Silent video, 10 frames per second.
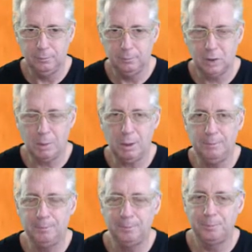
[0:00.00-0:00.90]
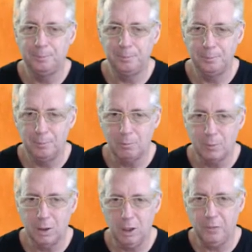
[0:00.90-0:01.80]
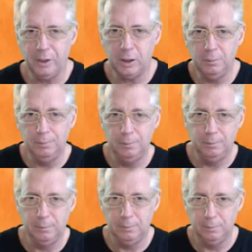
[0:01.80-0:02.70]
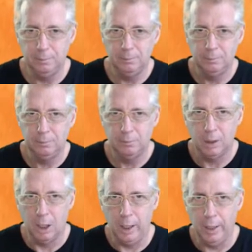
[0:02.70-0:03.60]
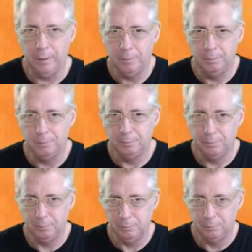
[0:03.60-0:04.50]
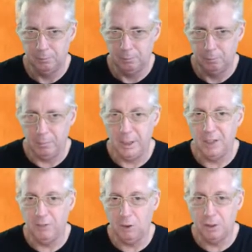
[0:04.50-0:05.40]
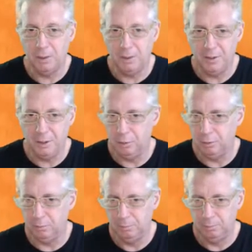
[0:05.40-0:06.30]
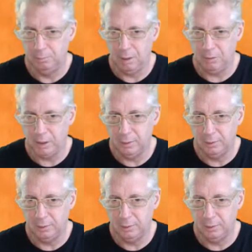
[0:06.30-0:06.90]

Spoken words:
Come on, off you go, and may the force be with you, my friend.